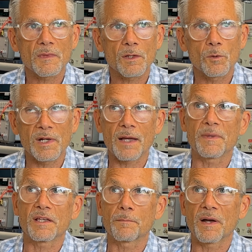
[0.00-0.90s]
we're not
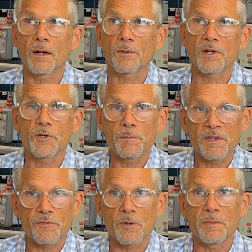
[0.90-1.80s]
making power. Could be
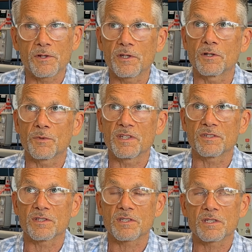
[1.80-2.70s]
for a myriad of
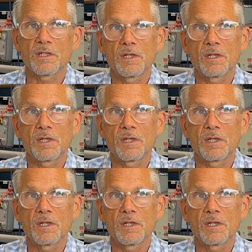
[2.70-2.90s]
reasons.